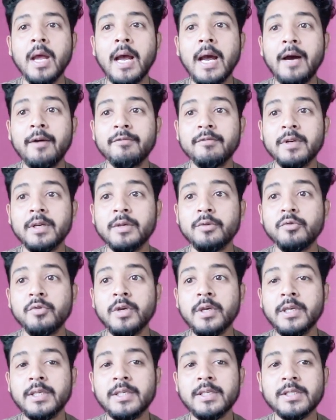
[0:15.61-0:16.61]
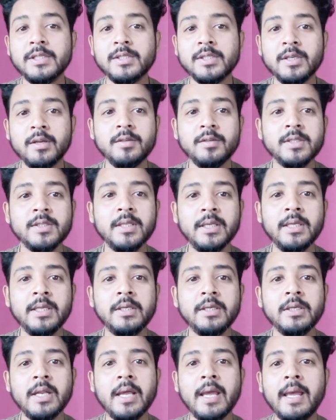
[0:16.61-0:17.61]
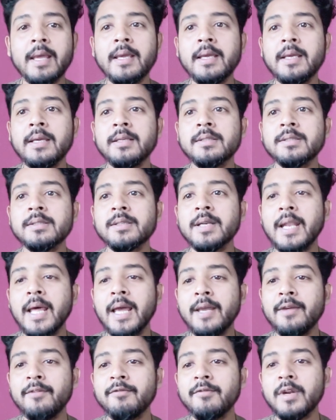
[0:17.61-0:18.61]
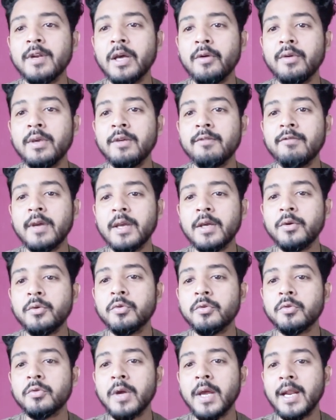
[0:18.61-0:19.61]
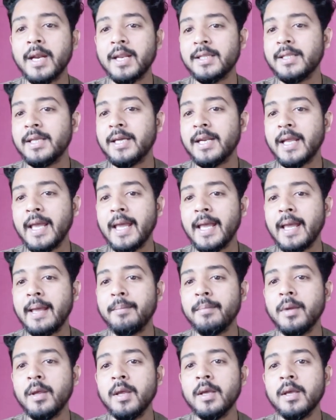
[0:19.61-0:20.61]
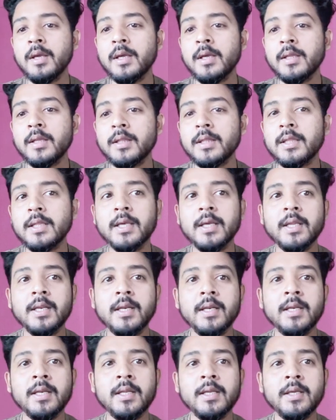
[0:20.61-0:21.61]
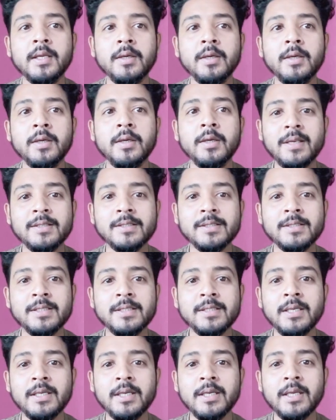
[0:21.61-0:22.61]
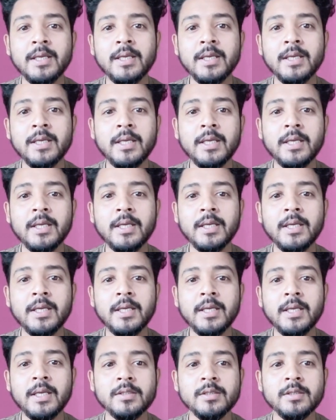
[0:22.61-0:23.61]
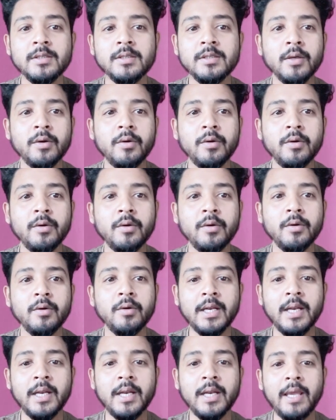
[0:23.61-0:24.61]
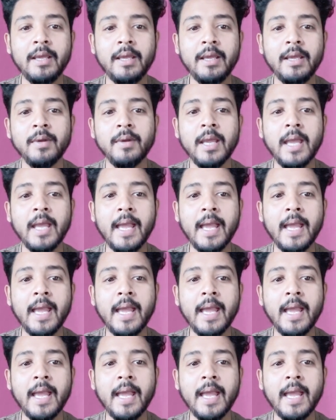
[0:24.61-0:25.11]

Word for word: After 20 testers, it's live now. If I go to another app, then you can see it on the live.